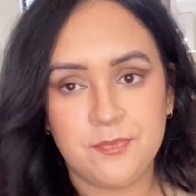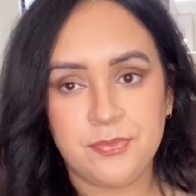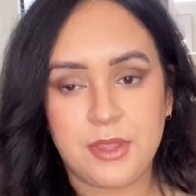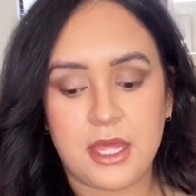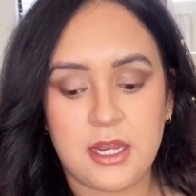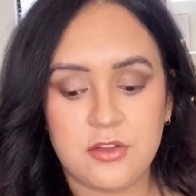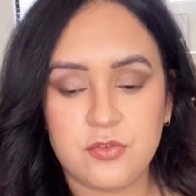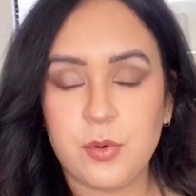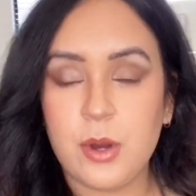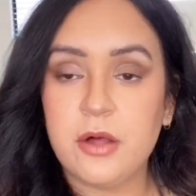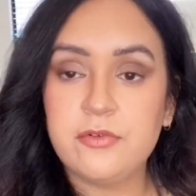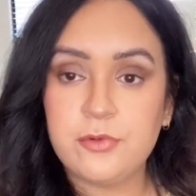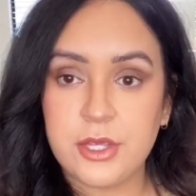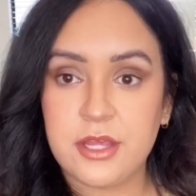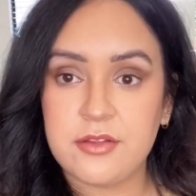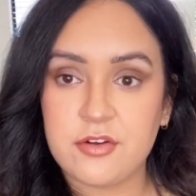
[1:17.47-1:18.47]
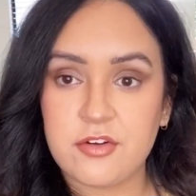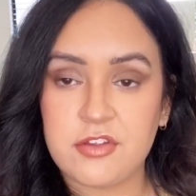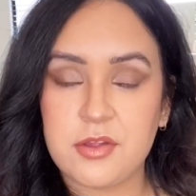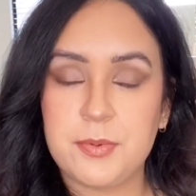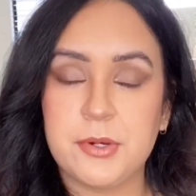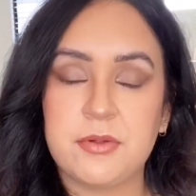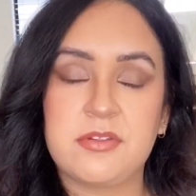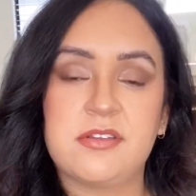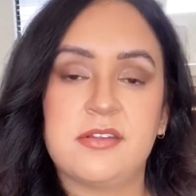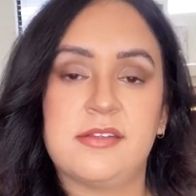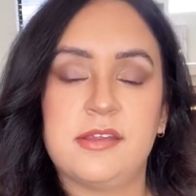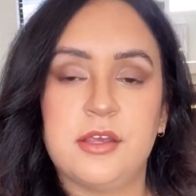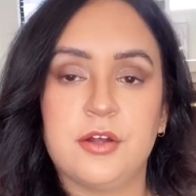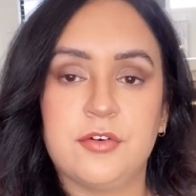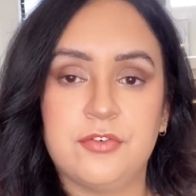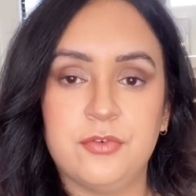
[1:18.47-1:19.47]
And at 12 weeks, you're supposed to see
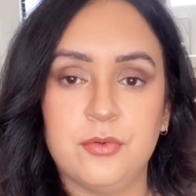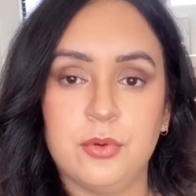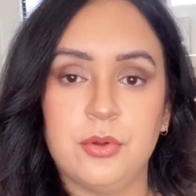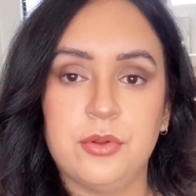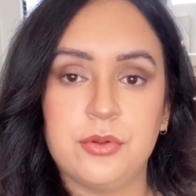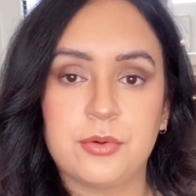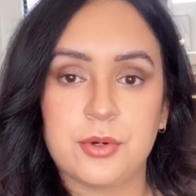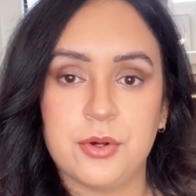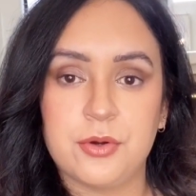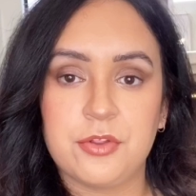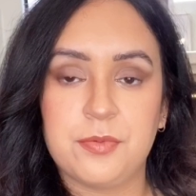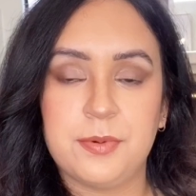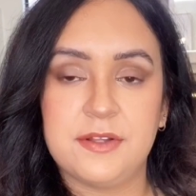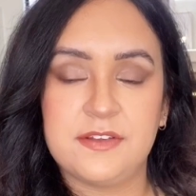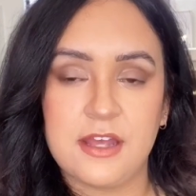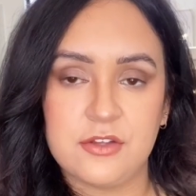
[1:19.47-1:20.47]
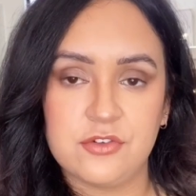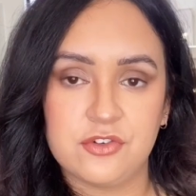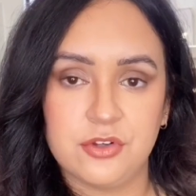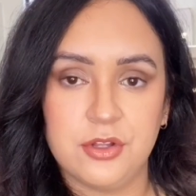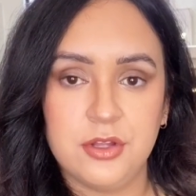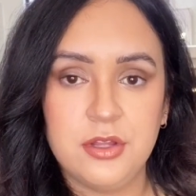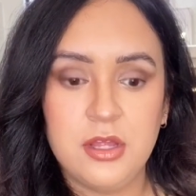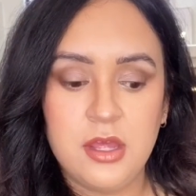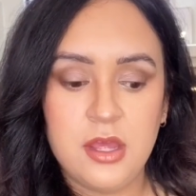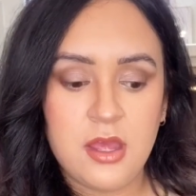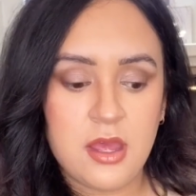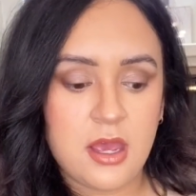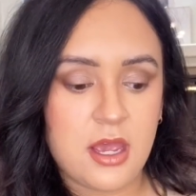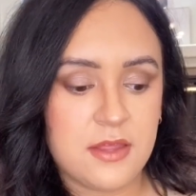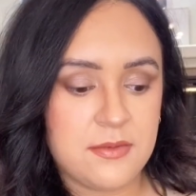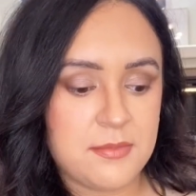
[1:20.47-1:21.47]
your full growth potential.
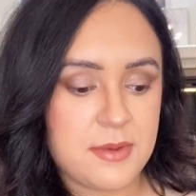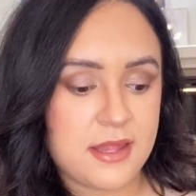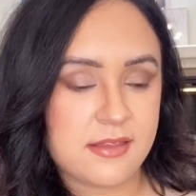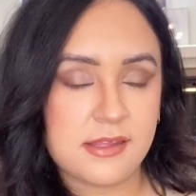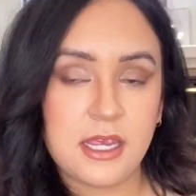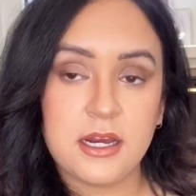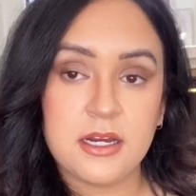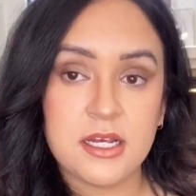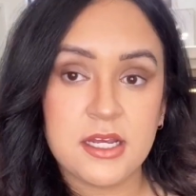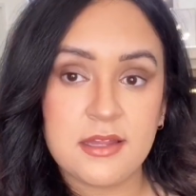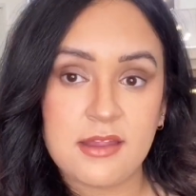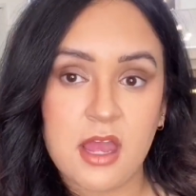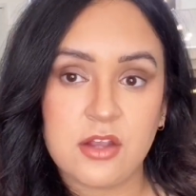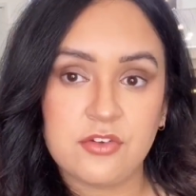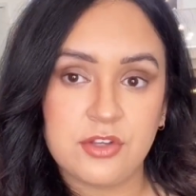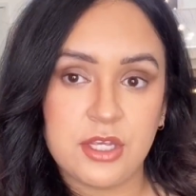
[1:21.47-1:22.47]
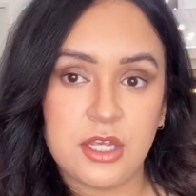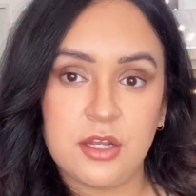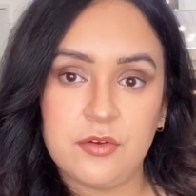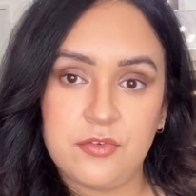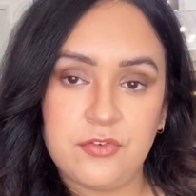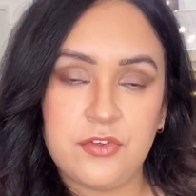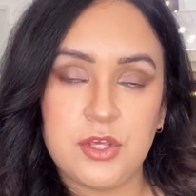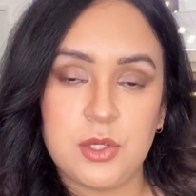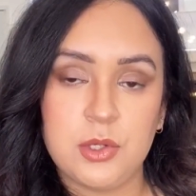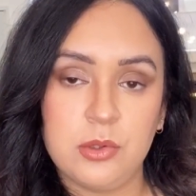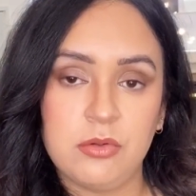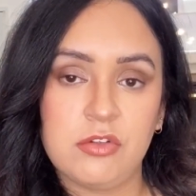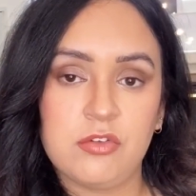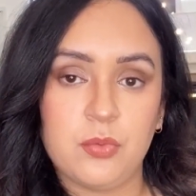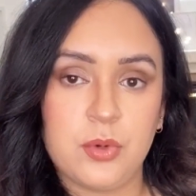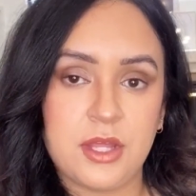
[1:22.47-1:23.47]
The mascara is actually
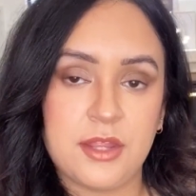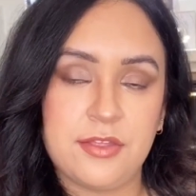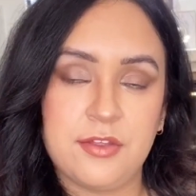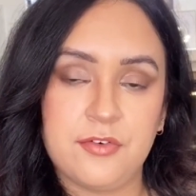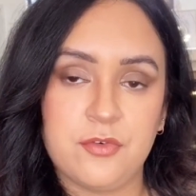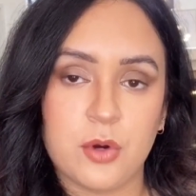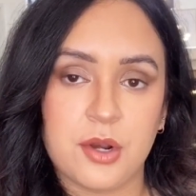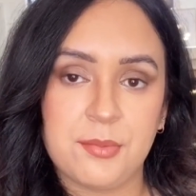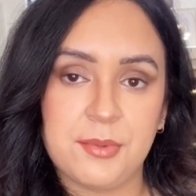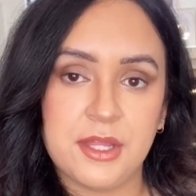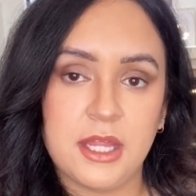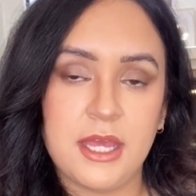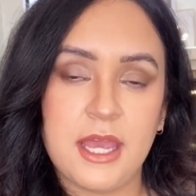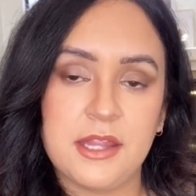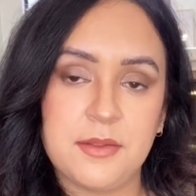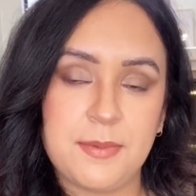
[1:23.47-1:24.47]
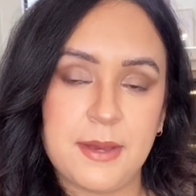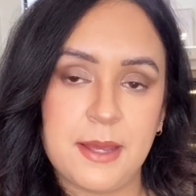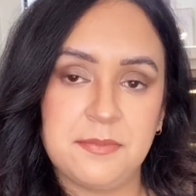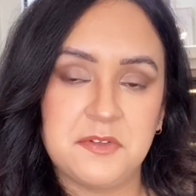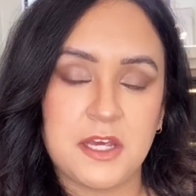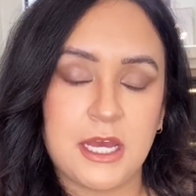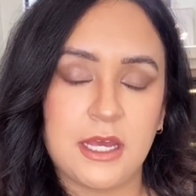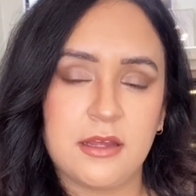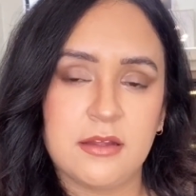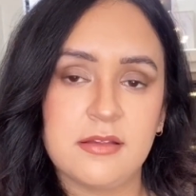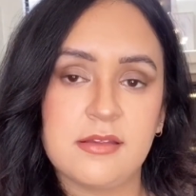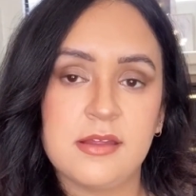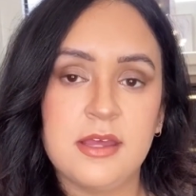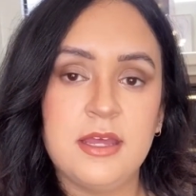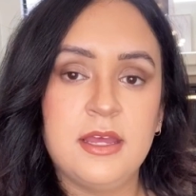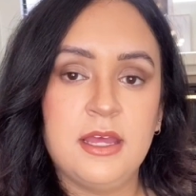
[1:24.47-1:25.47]
infused with the formula and the peptides
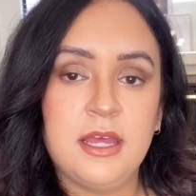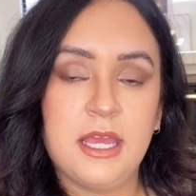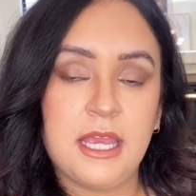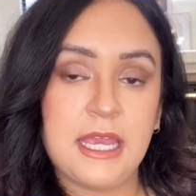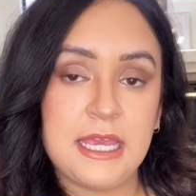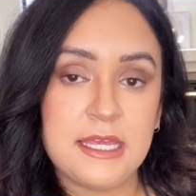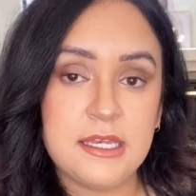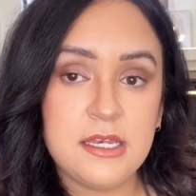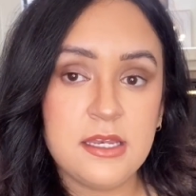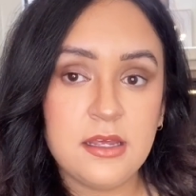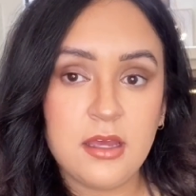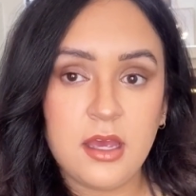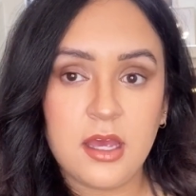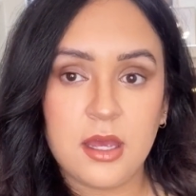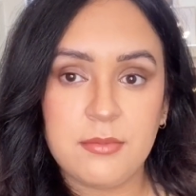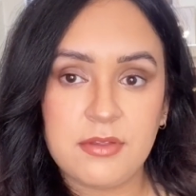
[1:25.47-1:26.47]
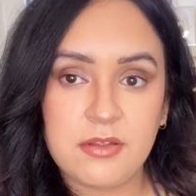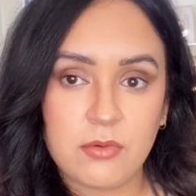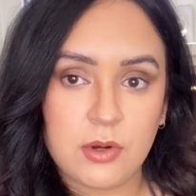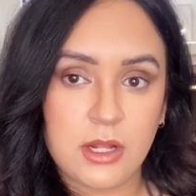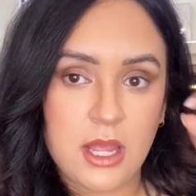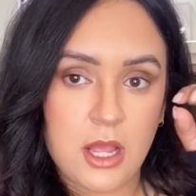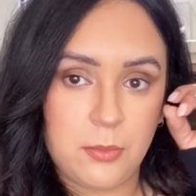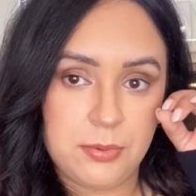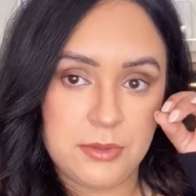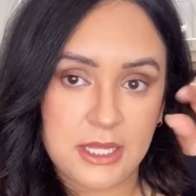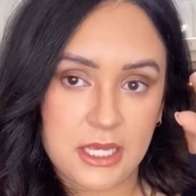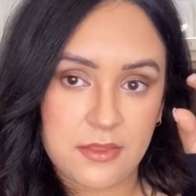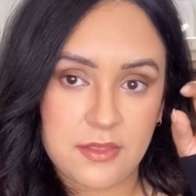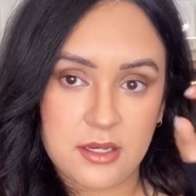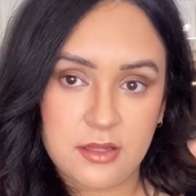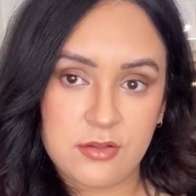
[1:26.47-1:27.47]
in, so it'll help
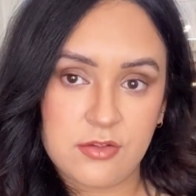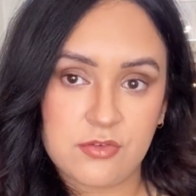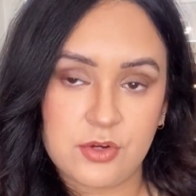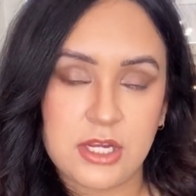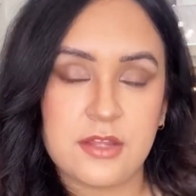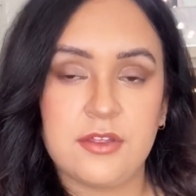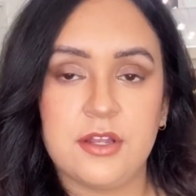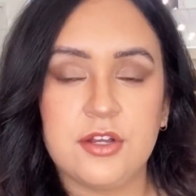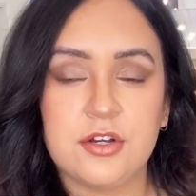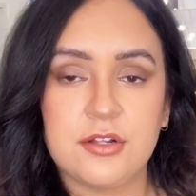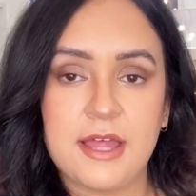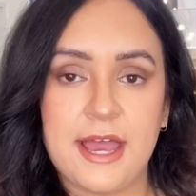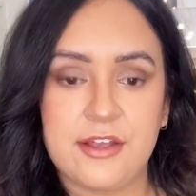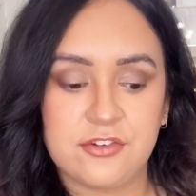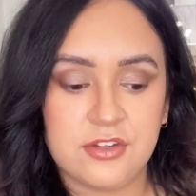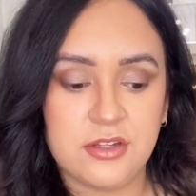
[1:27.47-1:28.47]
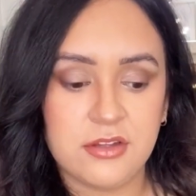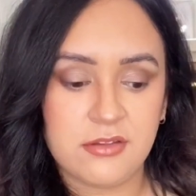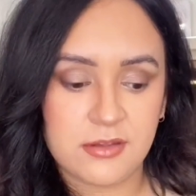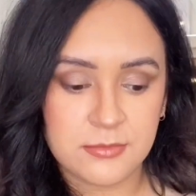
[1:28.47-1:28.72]
lengthen and strengthen your lashes.